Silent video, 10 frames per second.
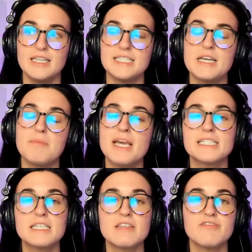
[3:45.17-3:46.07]
Uh, they didn't
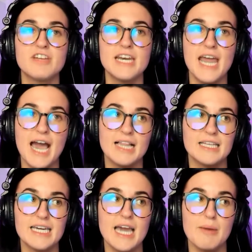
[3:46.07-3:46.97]
make it to the
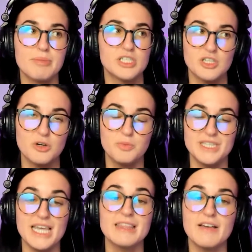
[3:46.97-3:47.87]
finale
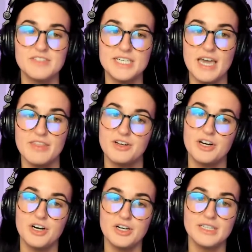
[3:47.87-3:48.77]
episode, but they left
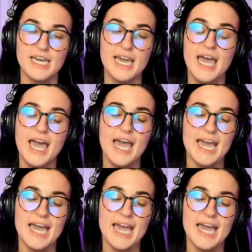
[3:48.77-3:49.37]
together early.